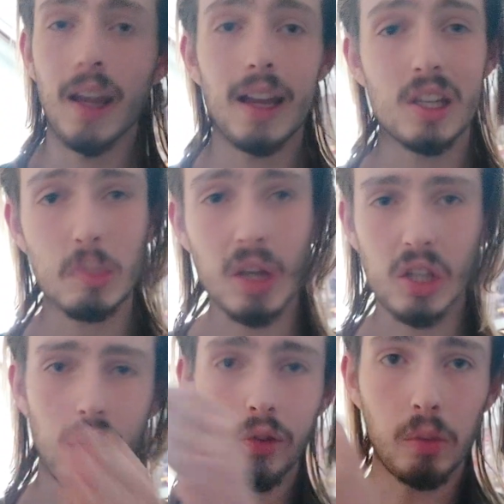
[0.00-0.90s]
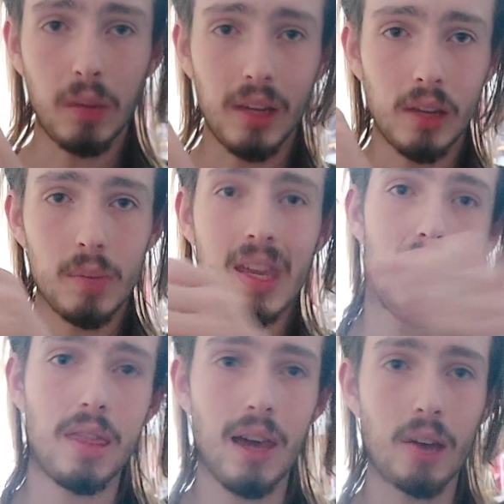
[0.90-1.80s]
Especially if you play them
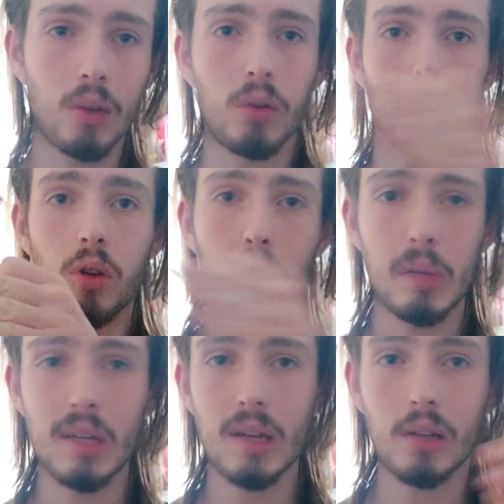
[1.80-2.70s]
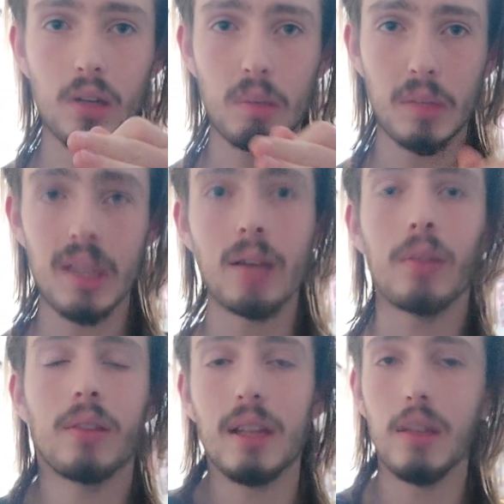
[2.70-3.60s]
in that order, up and down and up and
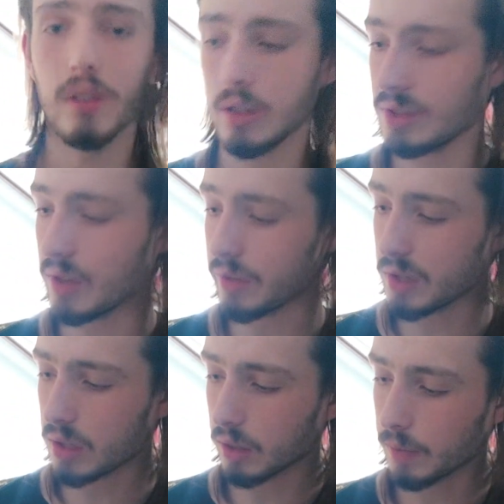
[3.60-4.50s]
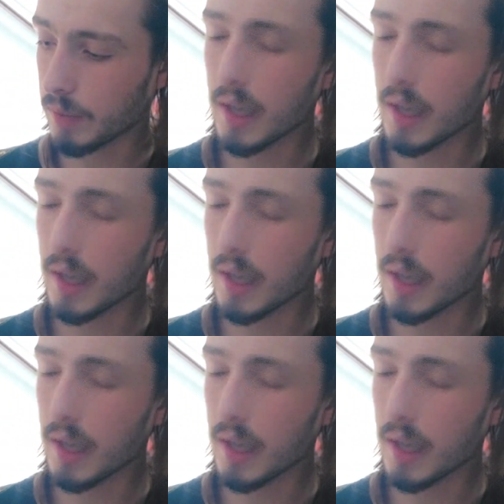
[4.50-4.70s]
down, then you've got yourself a song.